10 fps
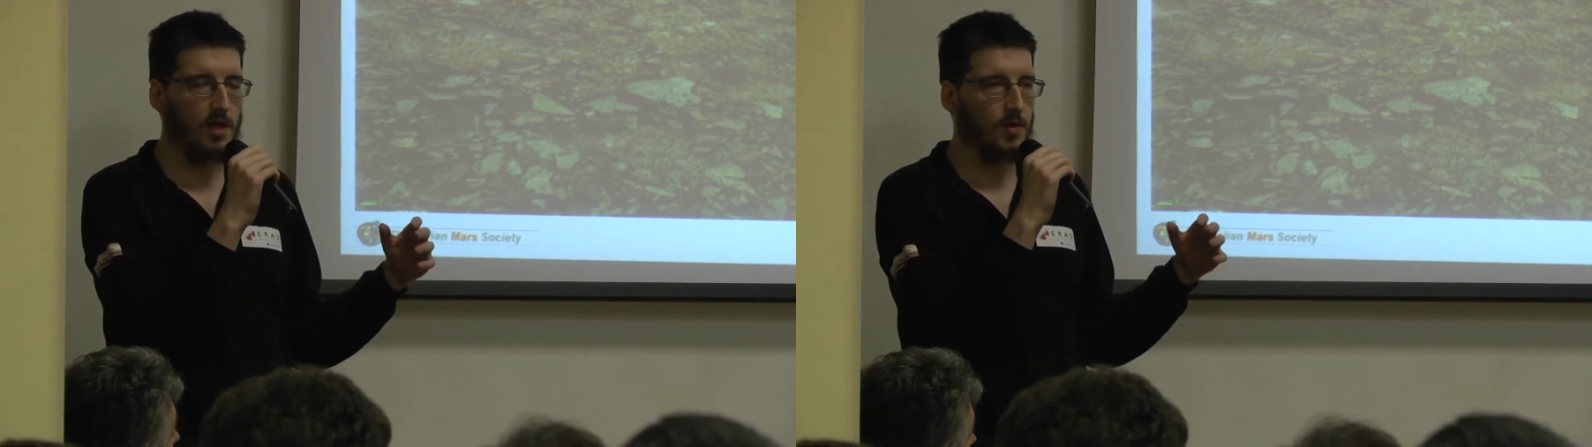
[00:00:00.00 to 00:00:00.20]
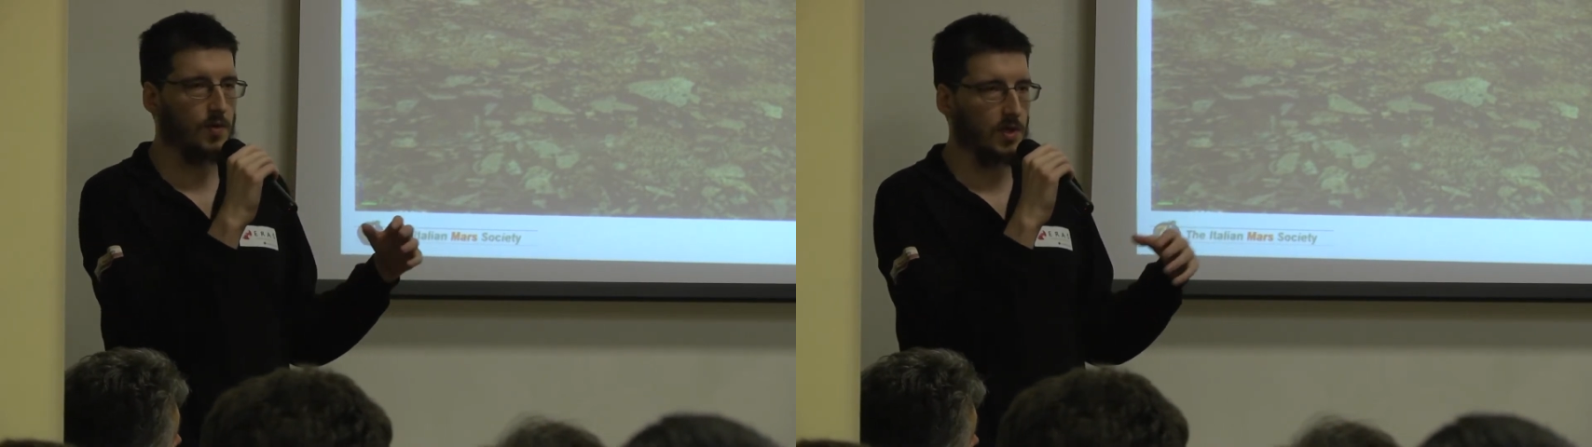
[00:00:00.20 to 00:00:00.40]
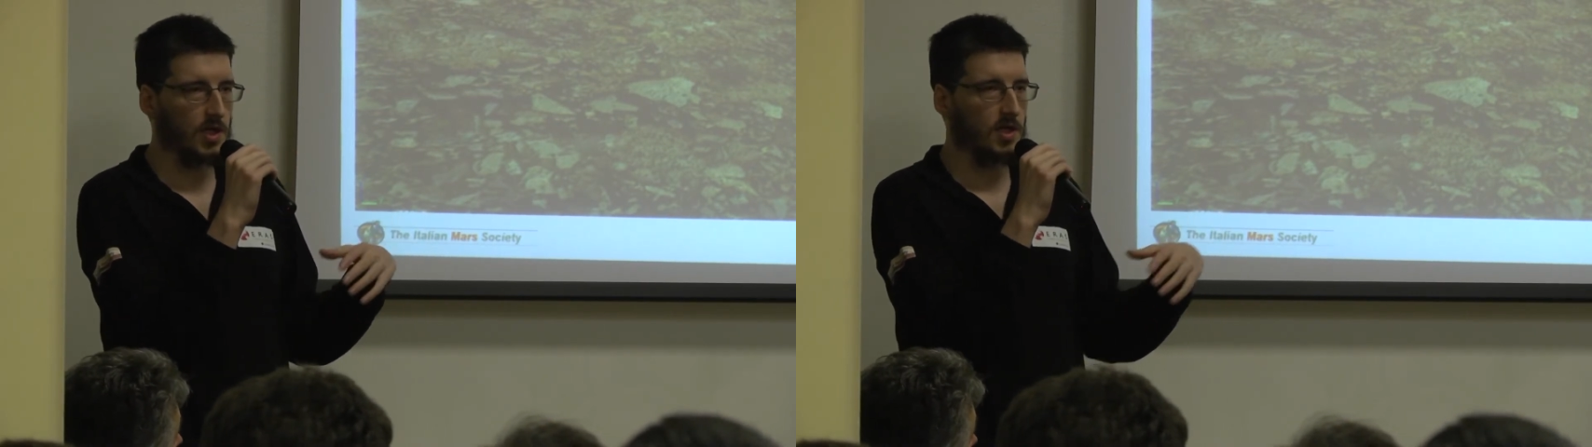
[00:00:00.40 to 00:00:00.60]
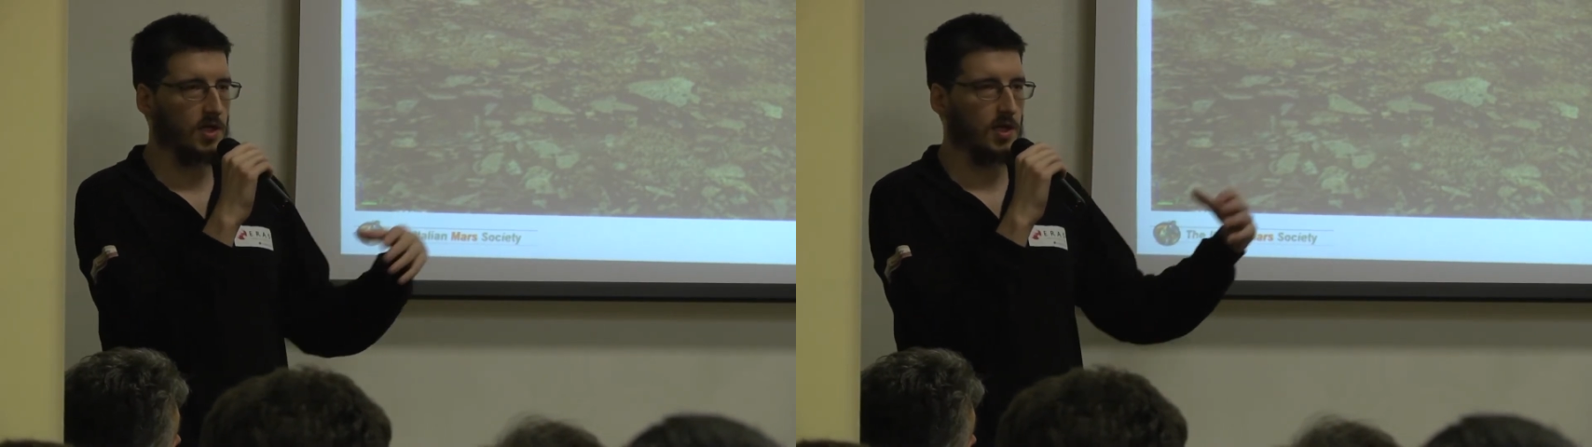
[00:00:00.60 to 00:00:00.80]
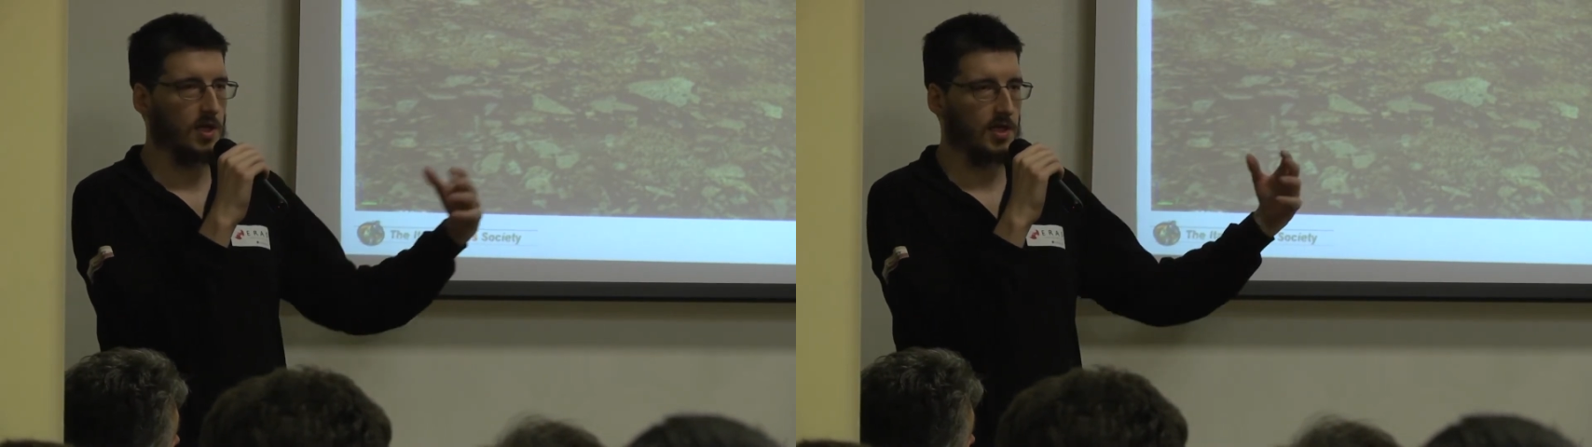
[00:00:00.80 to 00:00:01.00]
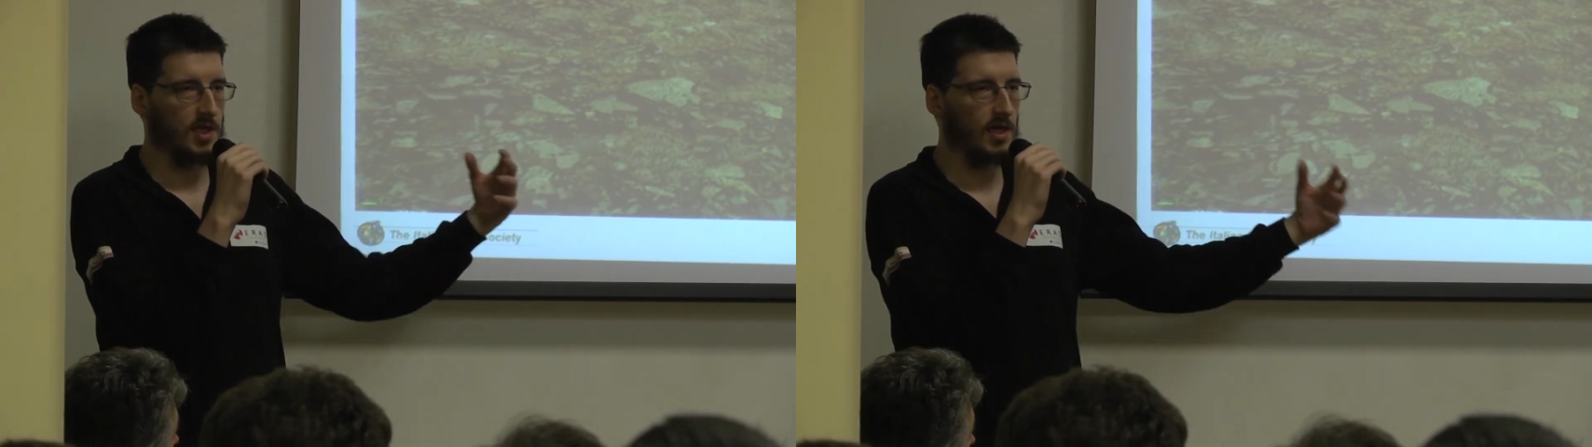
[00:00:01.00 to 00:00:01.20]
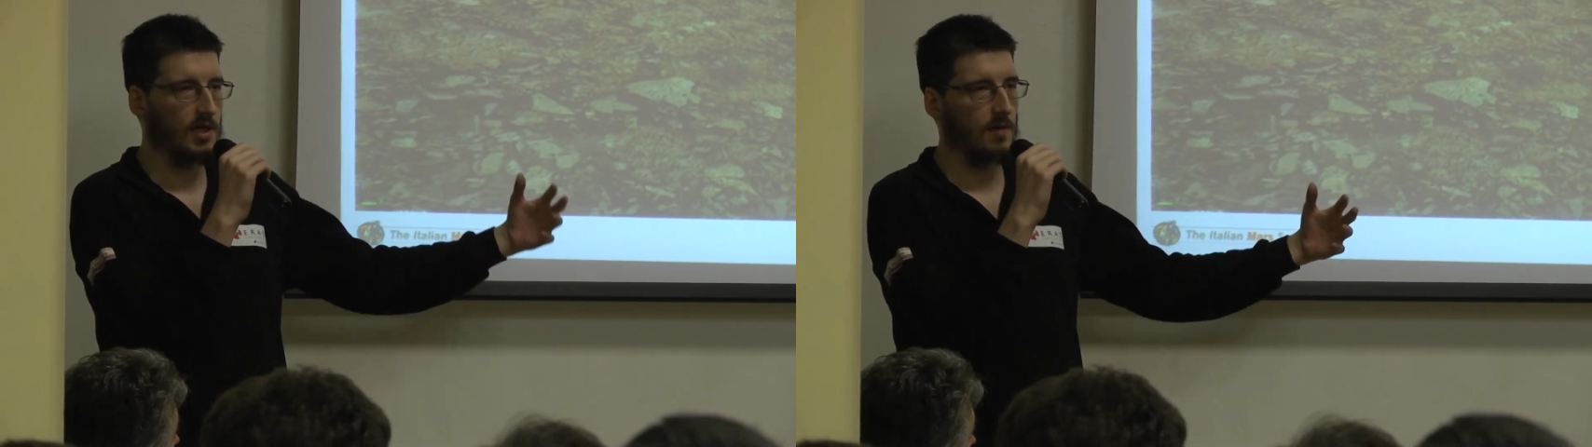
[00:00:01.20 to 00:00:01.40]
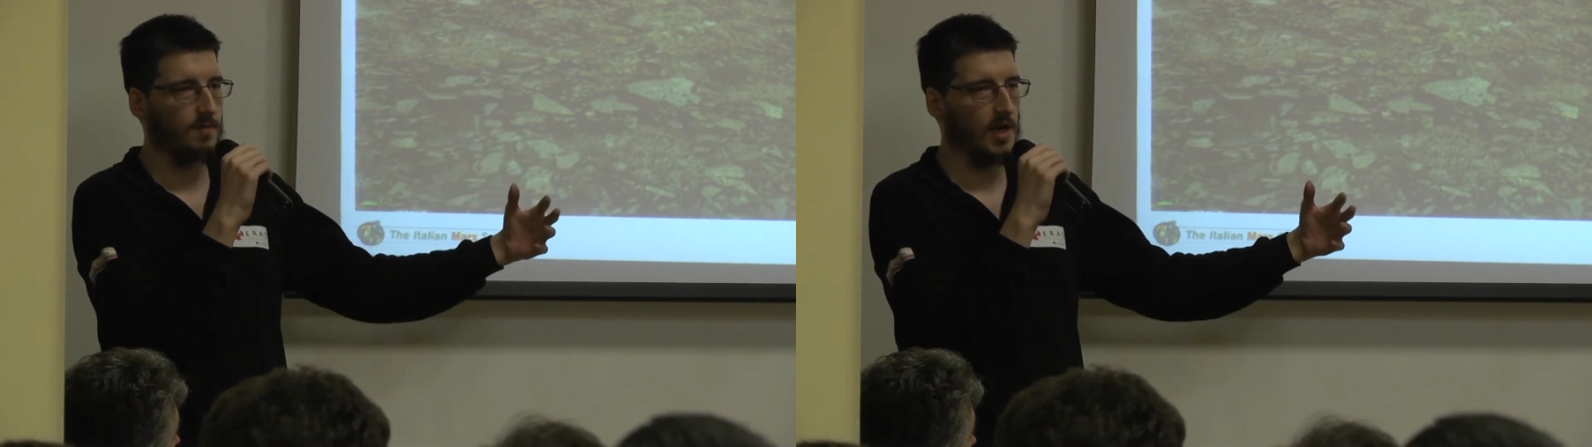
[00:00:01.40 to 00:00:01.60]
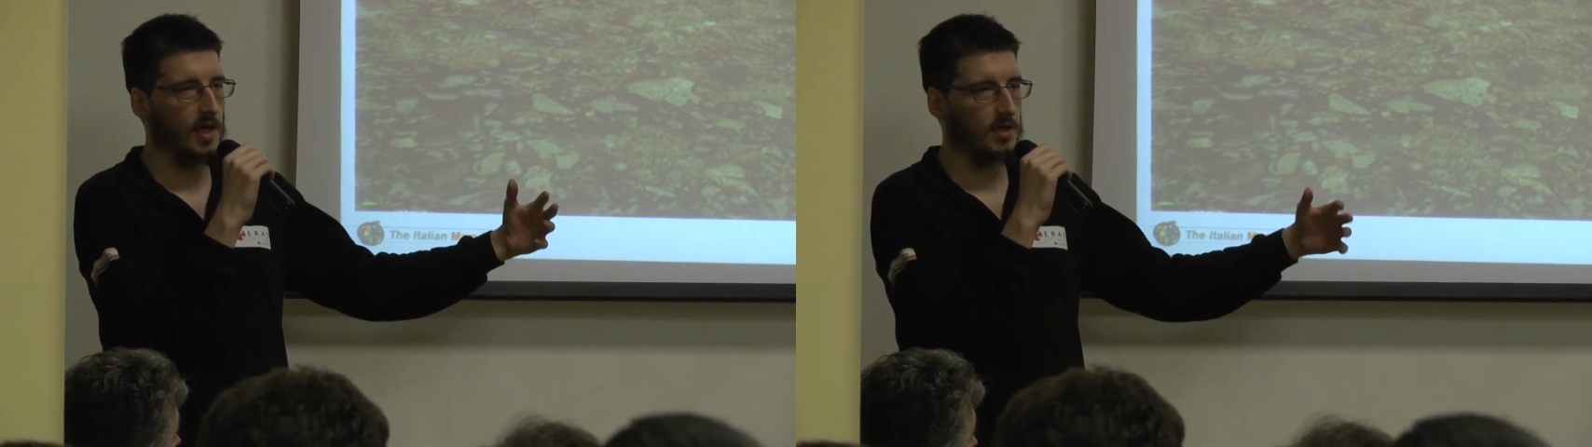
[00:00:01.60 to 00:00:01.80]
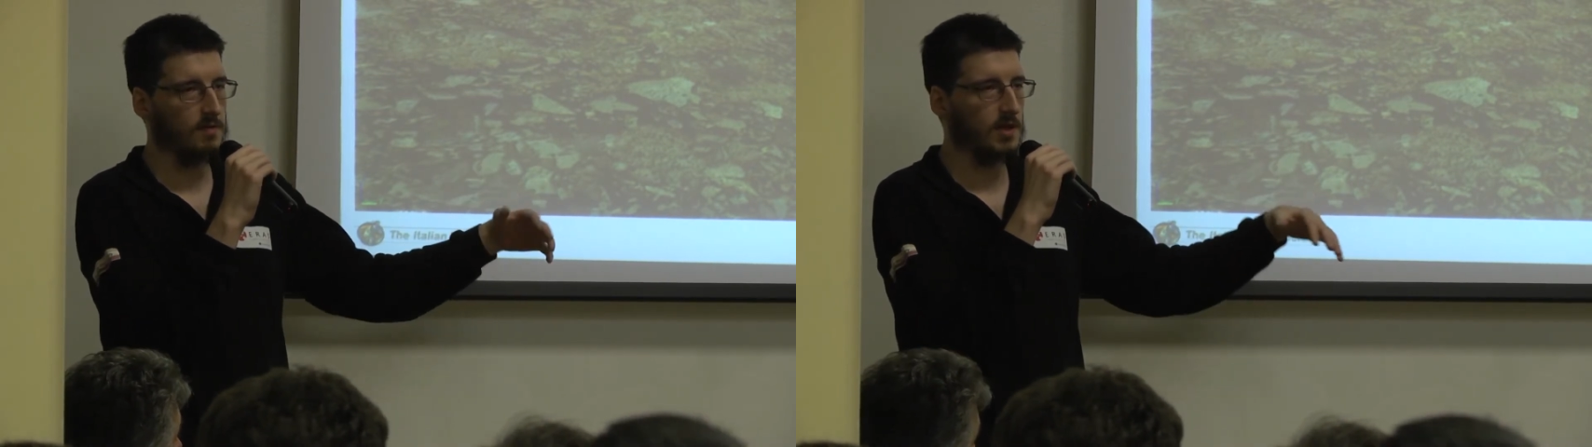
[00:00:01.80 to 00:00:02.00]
to reach a certain place,